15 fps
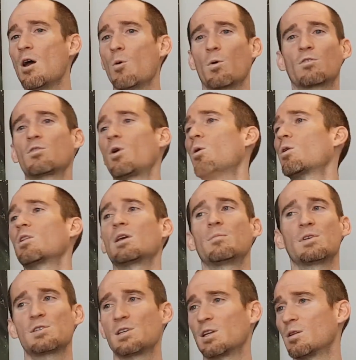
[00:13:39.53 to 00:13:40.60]
we're totally
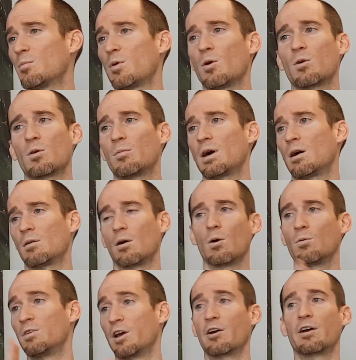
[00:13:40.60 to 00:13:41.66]
missing the boat
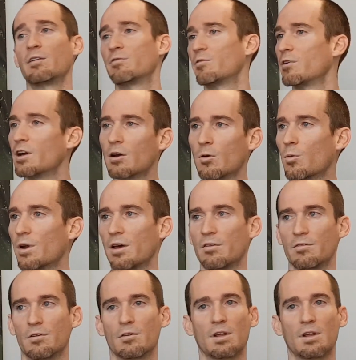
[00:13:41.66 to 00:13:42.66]
about, dairy-free or whatever.